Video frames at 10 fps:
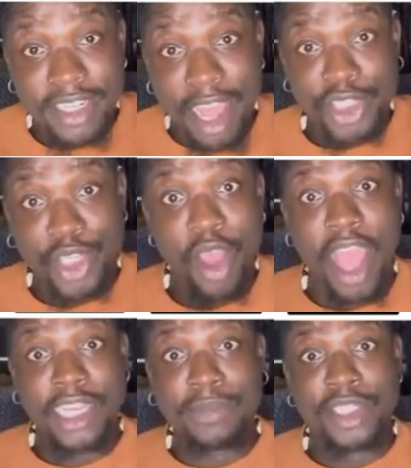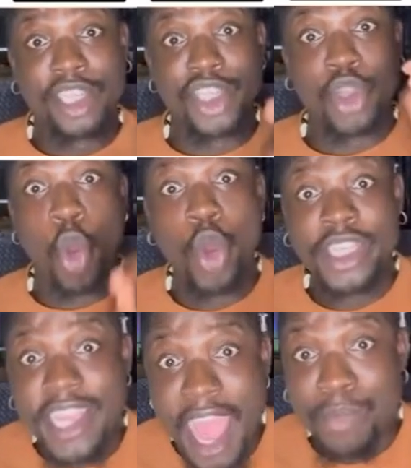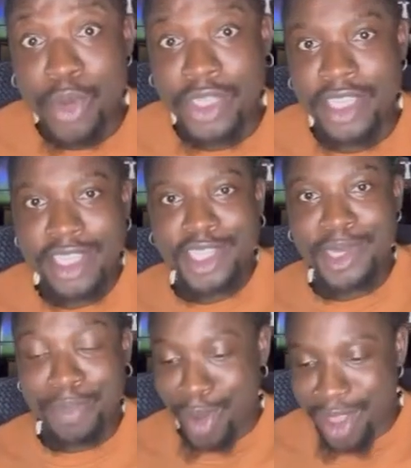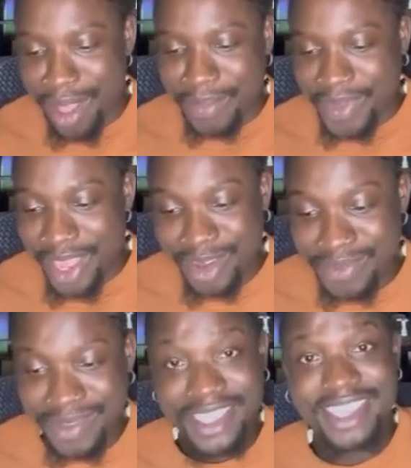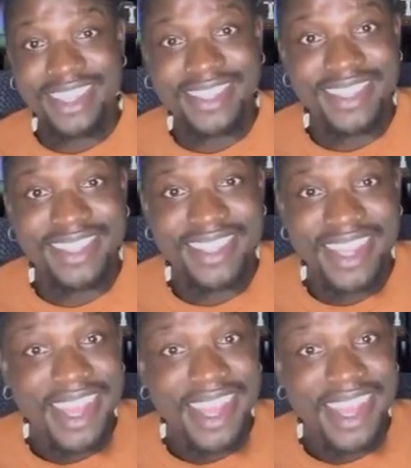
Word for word: Now she don't admit, say she hold the guy money, she block him. I don't even read there since.